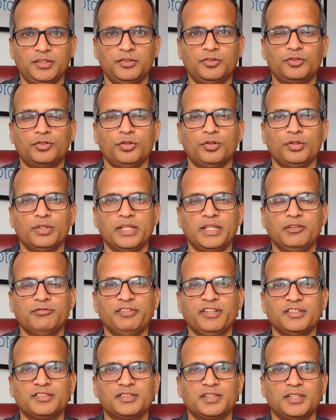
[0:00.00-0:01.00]
so the
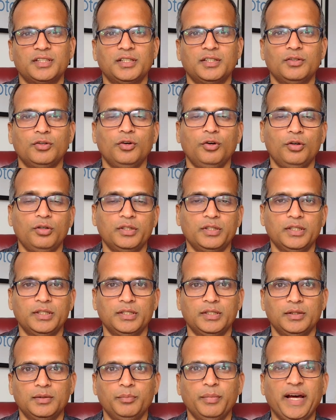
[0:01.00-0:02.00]
investor or
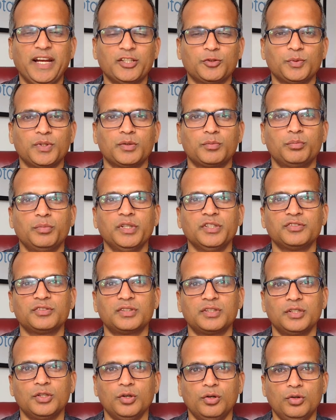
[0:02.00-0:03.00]
the management must
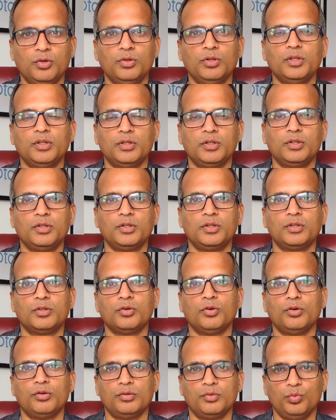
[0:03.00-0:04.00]
know
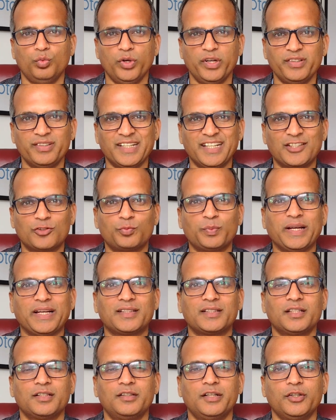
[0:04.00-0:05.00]
what is the
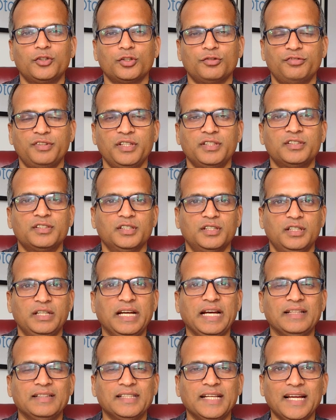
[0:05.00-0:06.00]
expected rate of return,
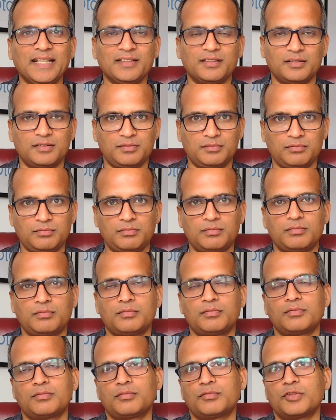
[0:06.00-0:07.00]
and that
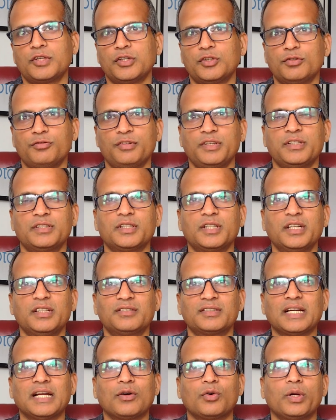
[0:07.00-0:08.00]
rate of return is
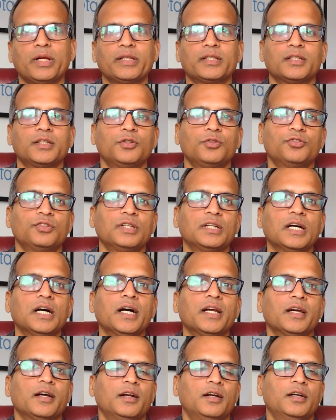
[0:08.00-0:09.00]
calculated using
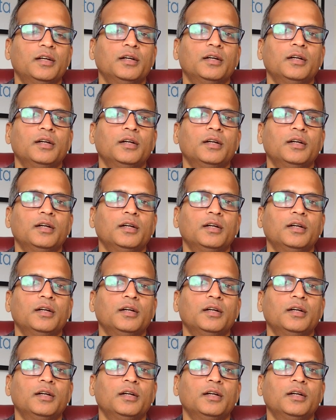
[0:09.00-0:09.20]
IRR.